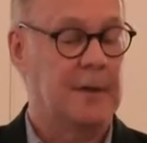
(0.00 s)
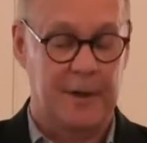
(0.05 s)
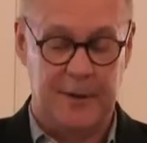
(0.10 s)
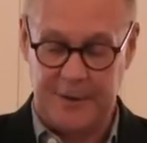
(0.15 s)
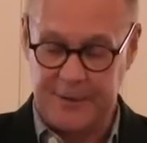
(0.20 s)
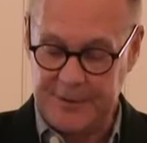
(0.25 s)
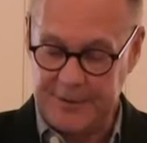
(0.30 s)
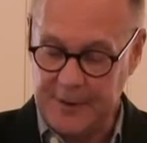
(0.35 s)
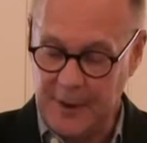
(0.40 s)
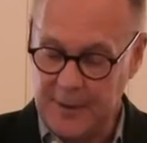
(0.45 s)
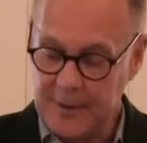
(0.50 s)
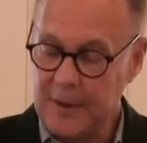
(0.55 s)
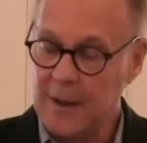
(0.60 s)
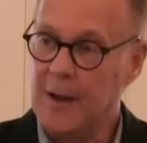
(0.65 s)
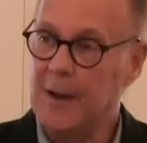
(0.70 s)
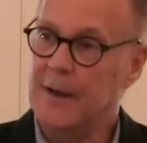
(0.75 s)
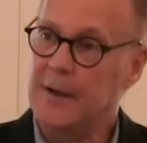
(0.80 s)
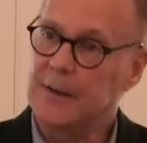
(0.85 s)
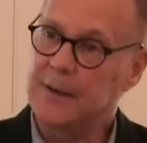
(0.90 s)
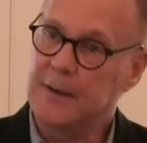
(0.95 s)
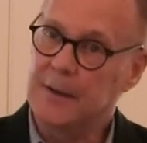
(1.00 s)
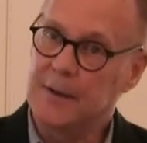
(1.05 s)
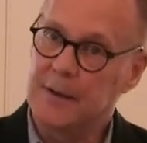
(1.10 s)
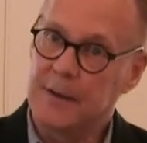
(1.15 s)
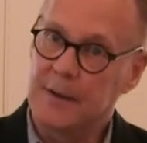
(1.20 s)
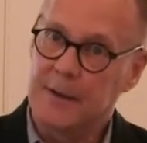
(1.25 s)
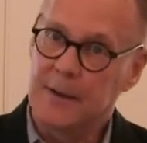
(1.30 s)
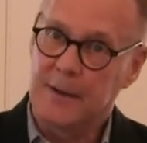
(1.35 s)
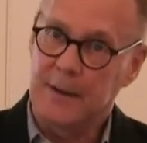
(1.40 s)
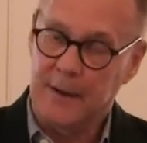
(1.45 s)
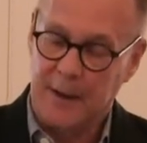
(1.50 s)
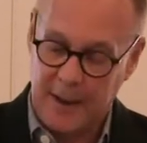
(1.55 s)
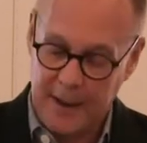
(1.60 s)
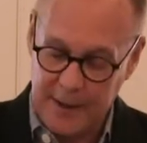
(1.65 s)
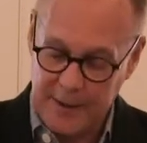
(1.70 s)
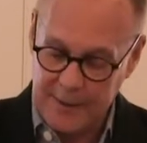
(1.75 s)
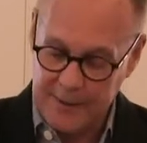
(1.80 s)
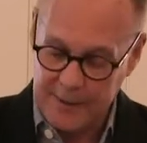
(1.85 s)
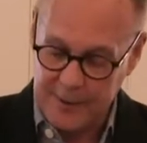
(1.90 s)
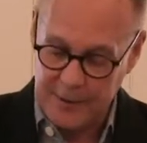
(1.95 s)
in sunlight
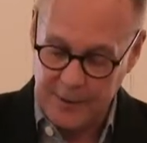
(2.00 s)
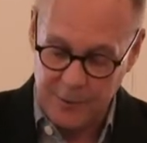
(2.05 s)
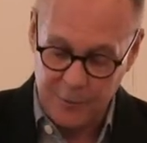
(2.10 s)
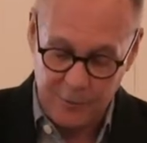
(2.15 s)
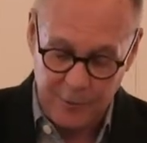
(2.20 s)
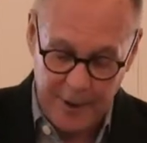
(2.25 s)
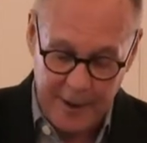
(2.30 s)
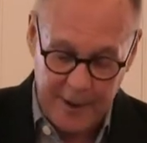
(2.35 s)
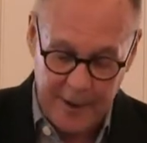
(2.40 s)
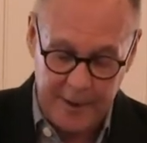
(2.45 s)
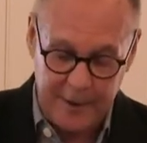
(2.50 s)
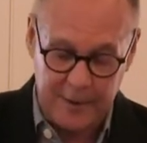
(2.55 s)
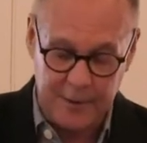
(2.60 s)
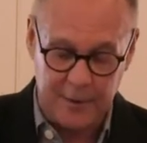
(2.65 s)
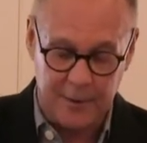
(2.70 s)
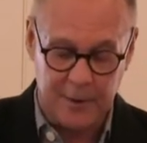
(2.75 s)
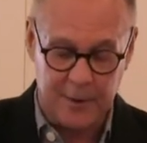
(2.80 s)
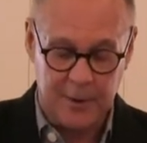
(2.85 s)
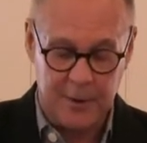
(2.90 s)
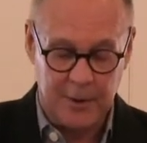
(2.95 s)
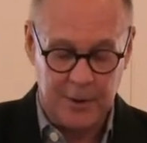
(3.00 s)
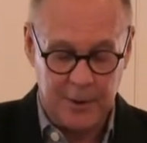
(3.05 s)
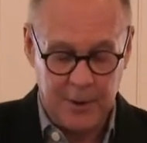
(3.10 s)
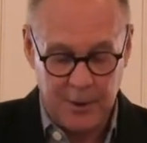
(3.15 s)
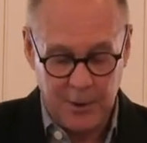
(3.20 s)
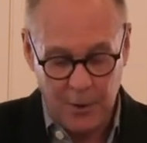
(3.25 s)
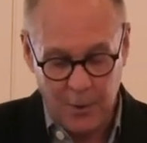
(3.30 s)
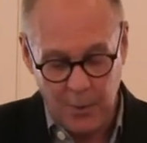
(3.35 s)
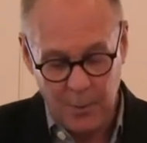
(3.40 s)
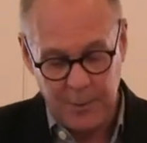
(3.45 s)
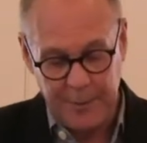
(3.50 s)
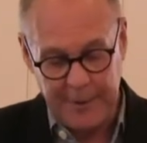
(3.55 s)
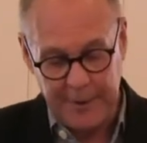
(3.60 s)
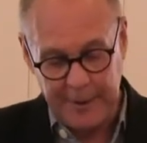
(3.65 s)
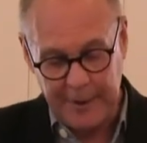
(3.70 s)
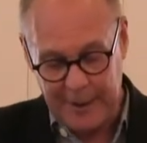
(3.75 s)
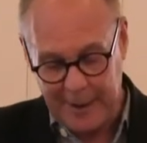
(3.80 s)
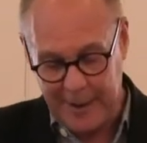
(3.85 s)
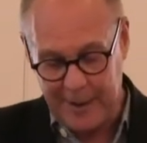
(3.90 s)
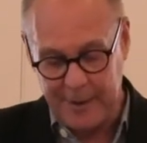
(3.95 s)
and in rain,
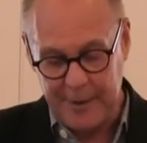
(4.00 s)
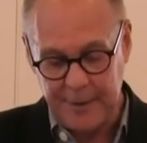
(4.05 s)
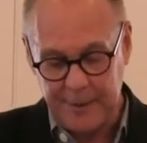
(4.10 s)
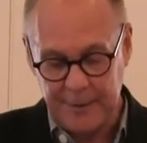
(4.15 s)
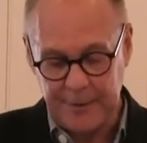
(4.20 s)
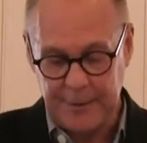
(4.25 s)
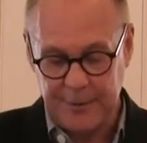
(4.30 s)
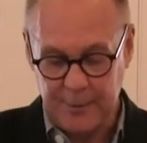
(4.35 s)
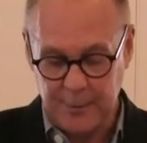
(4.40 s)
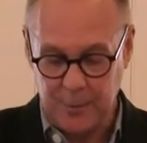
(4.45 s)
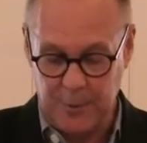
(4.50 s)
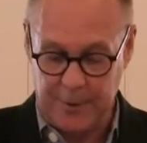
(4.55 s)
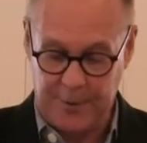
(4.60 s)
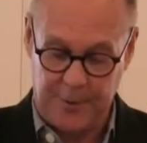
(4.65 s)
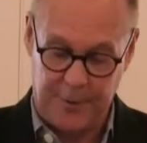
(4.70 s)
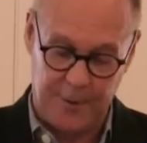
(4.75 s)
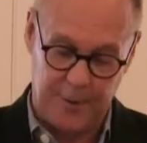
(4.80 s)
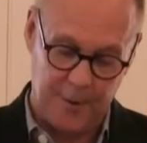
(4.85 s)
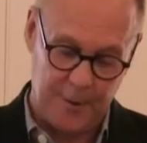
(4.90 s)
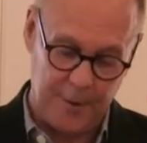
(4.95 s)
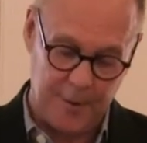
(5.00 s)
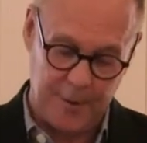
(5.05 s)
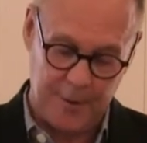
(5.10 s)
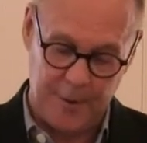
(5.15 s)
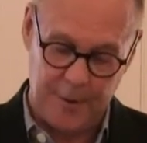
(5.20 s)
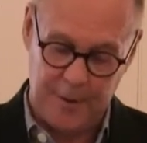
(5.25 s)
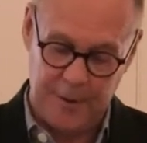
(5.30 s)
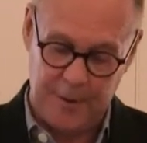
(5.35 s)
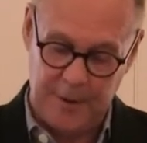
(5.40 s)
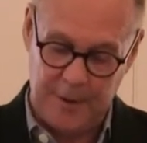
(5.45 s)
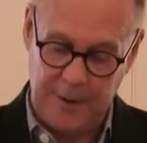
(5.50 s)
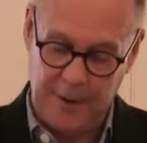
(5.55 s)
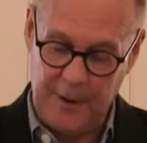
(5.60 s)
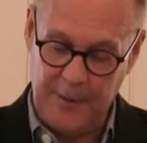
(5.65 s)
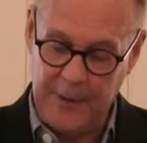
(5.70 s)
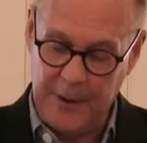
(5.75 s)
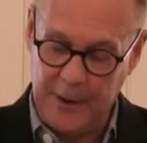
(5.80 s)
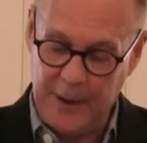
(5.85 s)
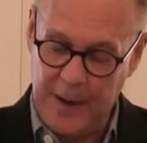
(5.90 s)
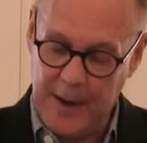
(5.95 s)
holding hands with her
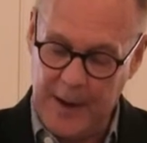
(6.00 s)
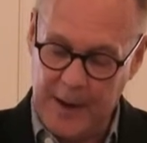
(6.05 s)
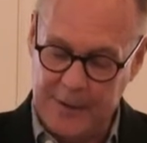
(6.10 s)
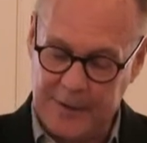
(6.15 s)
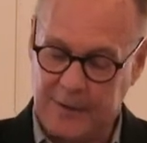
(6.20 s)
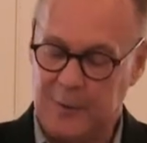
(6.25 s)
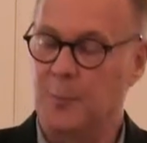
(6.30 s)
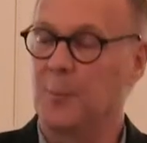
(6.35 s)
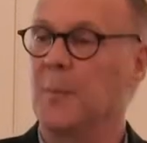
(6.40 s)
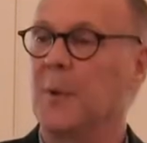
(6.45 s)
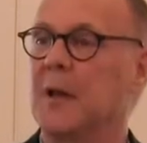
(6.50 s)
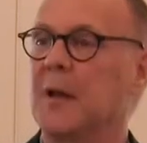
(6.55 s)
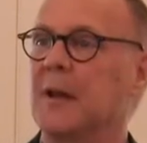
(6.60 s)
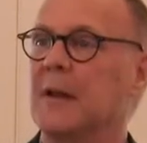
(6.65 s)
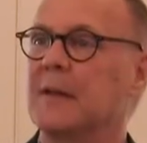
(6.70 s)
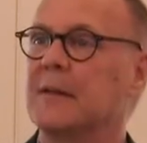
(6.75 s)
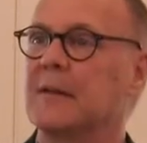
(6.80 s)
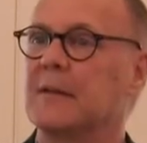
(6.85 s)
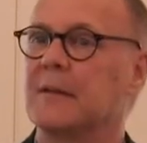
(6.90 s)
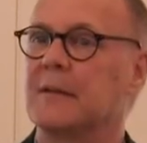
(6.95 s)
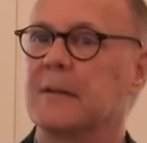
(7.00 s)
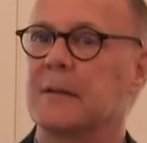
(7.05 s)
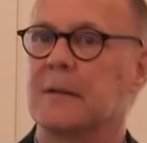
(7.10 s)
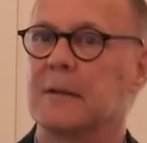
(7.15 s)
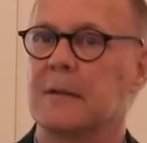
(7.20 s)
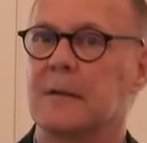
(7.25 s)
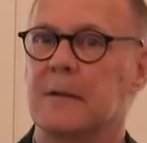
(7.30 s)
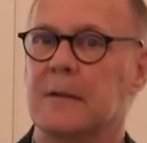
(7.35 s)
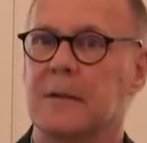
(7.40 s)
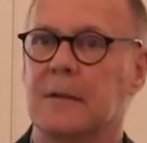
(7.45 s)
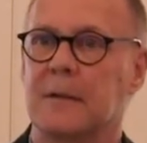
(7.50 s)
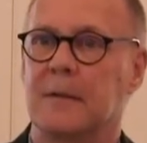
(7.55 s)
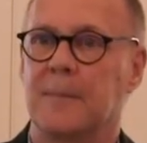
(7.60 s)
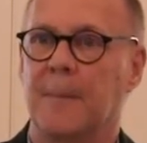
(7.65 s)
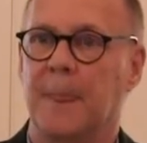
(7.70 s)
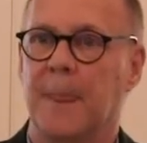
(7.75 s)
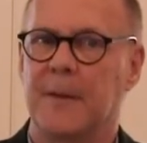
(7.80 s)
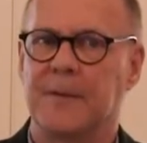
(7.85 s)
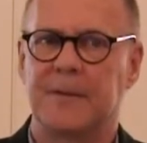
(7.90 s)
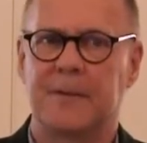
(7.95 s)
in the last minutes.
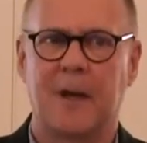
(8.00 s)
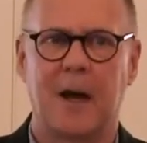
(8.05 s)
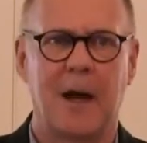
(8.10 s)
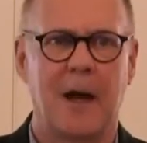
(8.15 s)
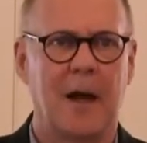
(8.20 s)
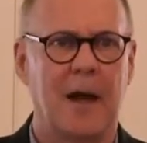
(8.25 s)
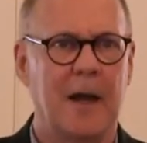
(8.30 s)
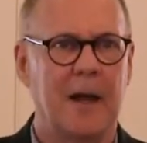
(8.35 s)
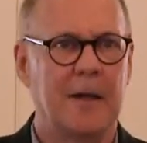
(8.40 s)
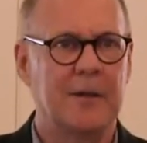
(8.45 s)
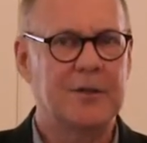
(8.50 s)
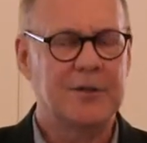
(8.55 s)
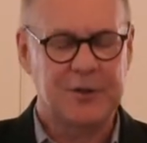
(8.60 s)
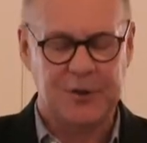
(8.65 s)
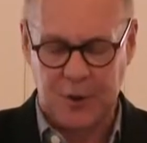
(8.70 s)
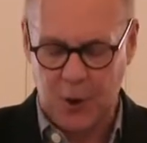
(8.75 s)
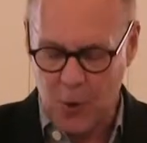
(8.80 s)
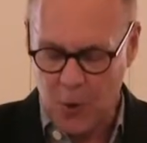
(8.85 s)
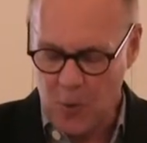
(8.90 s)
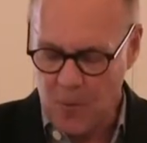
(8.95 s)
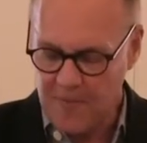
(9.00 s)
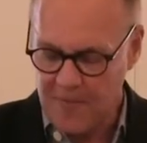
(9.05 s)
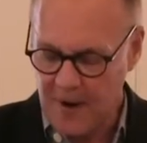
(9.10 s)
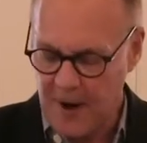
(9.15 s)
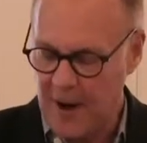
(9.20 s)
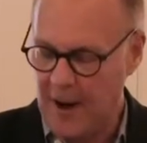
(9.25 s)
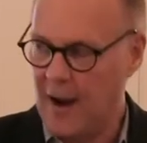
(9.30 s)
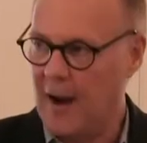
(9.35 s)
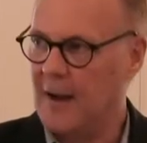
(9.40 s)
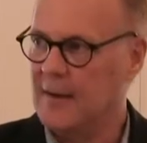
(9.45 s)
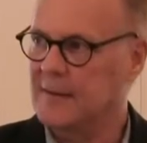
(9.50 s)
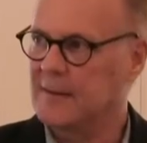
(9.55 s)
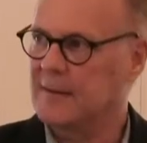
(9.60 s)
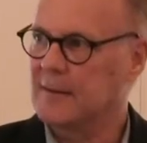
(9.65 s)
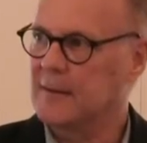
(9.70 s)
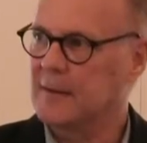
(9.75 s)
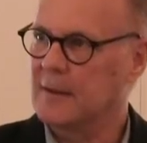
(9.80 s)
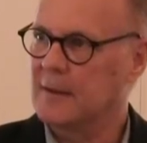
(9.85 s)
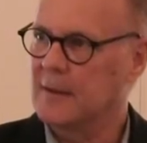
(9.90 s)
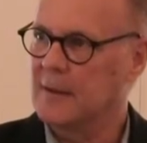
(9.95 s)
Sky so
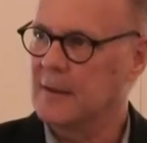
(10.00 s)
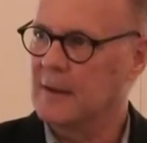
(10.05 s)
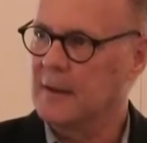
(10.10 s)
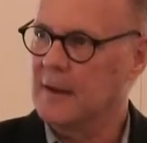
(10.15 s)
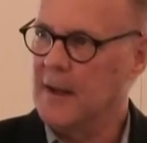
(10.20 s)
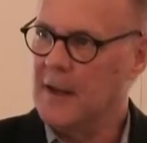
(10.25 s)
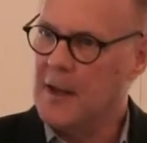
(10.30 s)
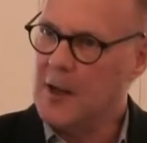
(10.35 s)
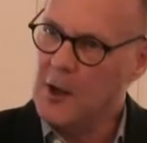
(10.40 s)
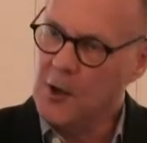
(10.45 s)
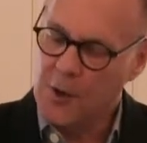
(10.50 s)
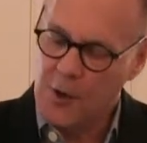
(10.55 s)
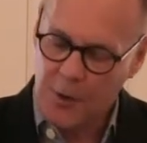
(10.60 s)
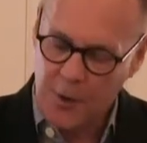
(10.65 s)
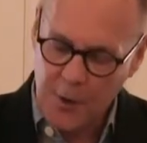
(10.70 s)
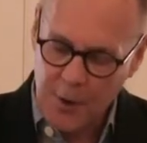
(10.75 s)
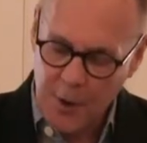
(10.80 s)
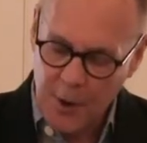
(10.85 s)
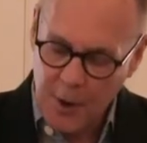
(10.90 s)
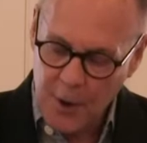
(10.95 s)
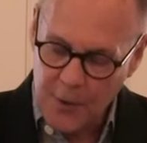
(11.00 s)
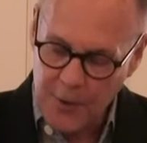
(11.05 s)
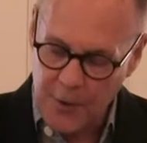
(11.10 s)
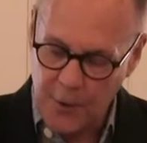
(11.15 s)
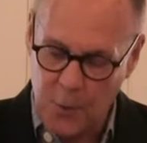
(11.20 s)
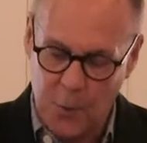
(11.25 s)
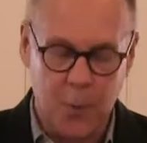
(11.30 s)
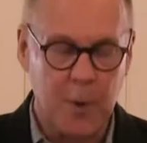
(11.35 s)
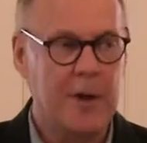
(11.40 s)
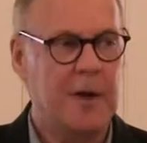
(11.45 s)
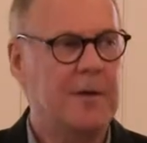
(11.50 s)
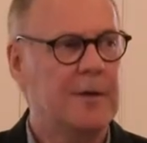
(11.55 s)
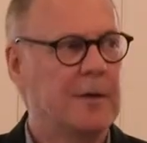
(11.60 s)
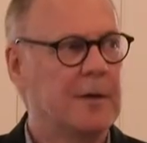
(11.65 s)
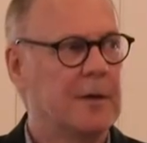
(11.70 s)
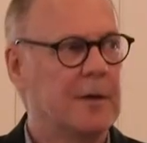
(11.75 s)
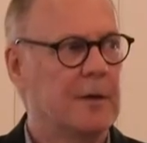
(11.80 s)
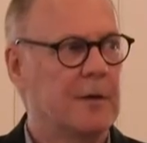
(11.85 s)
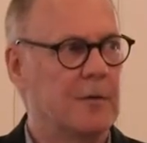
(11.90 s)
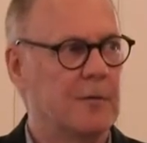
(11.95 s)
vast, hear the wheat
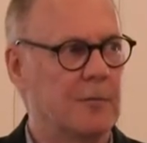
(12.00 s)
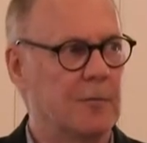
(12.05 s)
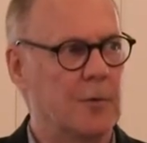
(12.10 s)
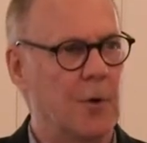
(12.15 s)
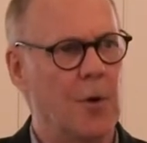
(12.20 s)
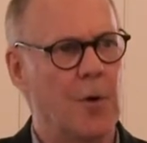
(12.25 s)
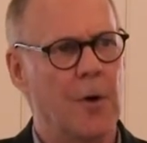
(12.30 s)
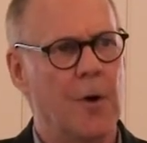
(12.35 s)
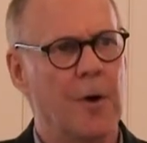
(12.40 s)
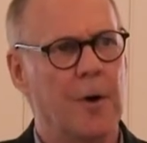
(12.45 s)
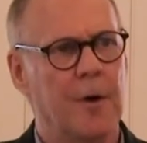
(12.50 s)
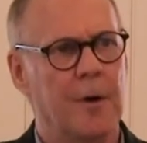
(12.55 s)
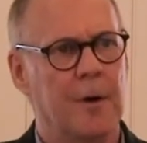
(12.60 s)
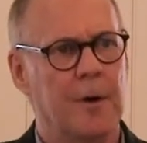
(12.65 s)
roar.